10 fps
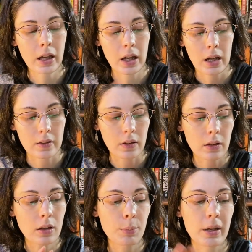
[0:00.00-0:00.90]
It's a
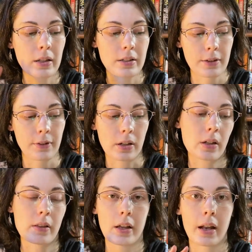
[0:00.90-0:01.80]
little bit different
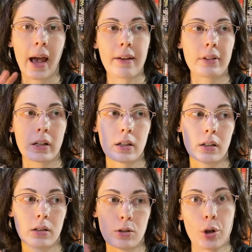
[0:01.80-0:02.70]
than having
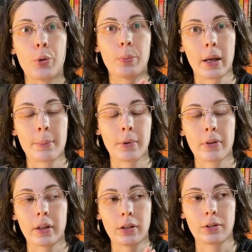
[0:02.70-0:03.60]
note paper that you're